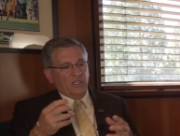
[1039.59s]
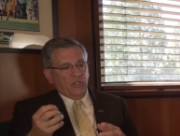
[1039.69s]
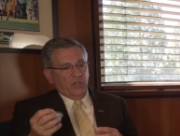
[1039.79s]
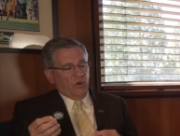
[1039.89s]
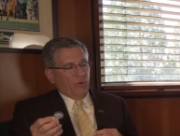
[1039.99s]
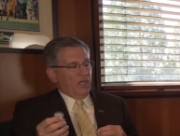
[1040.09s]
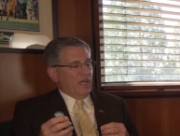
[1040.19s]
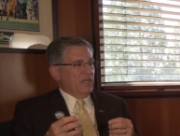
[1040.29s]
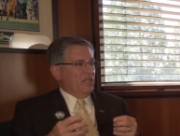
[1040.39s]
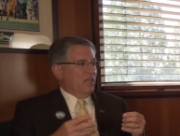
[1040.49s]
engineer with
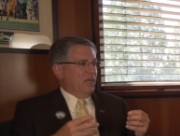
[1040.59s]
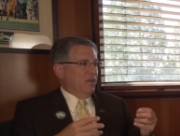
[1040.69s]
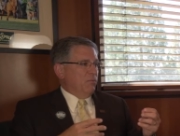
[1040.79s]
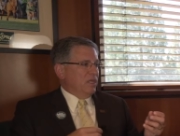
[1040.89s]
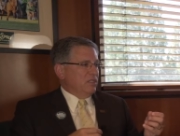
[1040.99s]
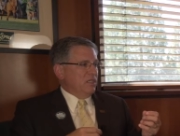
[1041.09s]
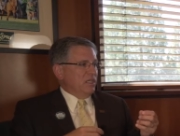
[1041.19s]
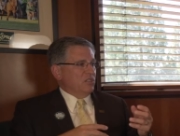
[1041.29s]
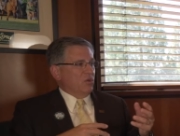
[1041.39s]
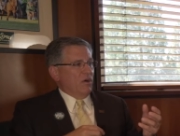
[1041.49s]
an idea and
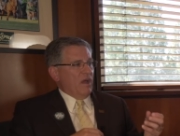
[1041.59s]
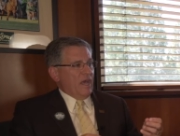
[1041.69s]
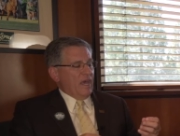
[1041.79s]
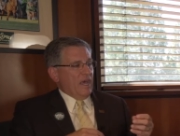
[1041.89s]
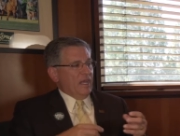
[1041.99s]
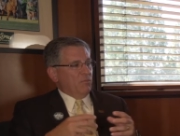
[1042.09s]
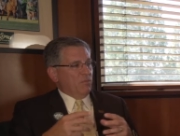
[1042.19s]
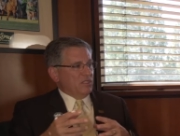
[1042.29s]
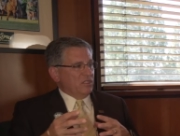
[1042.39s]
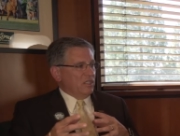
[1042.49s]
business or ag
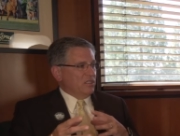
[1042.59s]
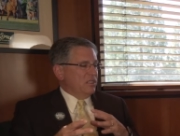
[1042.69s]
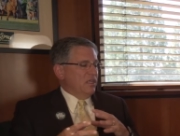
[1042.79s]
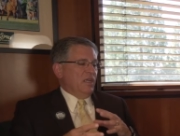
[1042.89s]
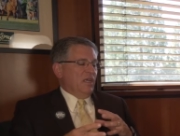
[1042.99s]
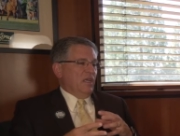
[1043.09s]
and business.